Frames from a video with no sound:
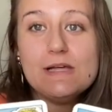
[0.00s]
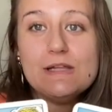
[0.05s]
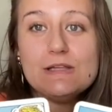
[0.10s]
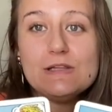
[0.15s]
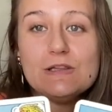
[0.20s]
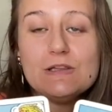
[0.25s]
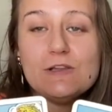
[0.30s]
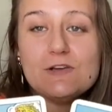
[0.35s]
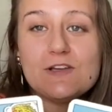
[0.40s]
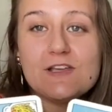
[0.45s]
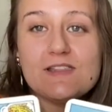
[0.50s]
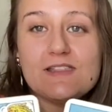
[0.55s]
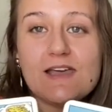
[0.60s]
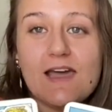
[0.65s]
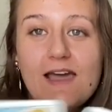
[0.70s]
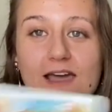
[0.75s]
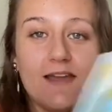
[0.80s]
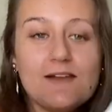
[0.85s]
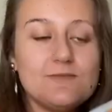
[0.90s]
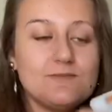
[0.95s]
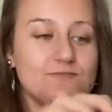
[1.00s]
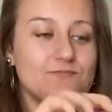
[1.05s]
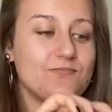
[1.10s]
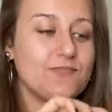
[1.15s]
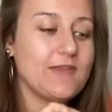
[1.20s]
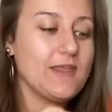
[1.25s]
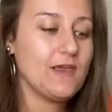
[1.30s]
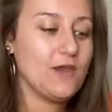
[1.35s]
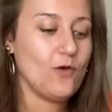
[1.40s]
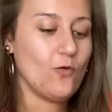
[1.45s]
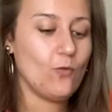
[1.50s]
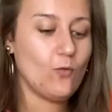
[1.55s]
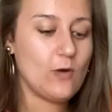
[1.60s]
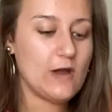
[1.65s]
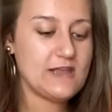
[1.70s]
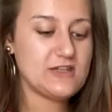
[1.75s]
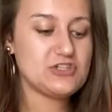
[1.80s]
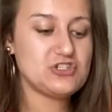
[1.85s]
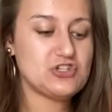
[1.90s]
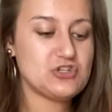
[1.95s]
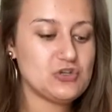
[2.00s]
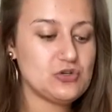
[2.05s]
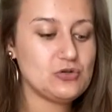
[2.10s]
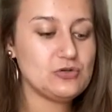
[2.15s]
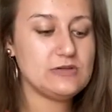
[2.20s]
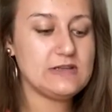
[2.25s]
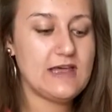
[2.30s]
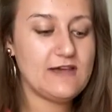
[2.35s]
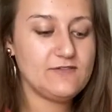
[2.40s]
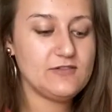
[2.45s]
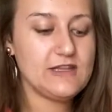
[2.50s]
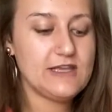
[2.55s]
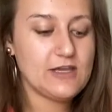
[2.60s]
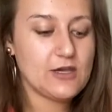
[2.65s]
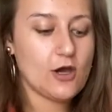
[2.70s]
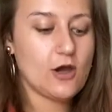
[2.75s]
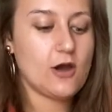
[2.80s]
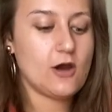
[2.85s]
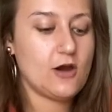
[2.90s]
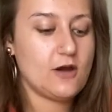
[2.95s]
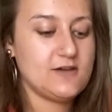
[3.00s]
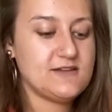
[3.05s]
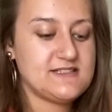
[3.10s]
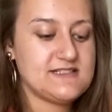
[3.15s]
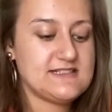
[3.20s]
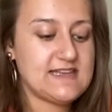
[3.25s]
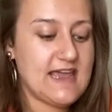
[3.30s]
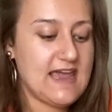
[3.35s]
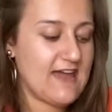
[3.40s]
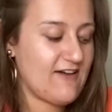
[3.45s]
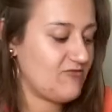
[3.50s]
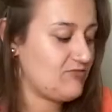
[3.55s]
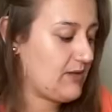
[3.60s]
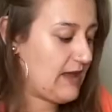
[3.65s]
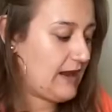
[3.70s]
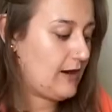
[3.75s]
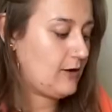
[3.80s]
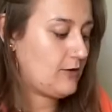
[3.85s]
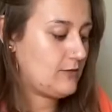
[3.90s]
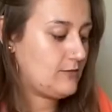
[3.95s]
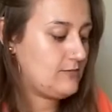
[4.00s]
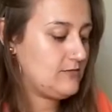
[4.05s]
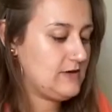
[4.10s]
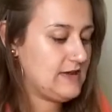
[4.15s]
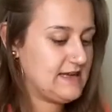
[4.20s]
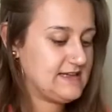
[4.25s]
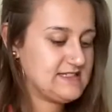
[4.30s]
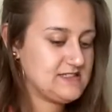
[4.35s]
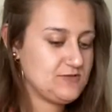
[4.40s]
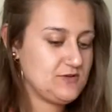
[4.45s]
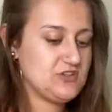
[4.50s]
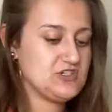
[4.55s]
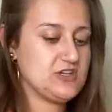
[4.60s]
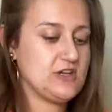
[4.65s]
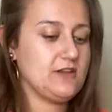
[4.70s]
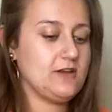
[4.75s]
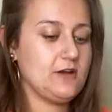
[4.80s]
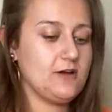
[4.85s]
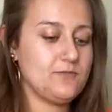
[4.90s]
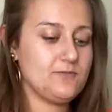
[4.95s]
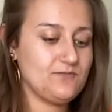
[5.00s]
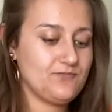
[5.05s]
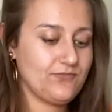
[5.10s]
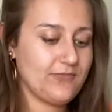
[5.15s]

Look at that. What two lovely cards to have paired next to each other.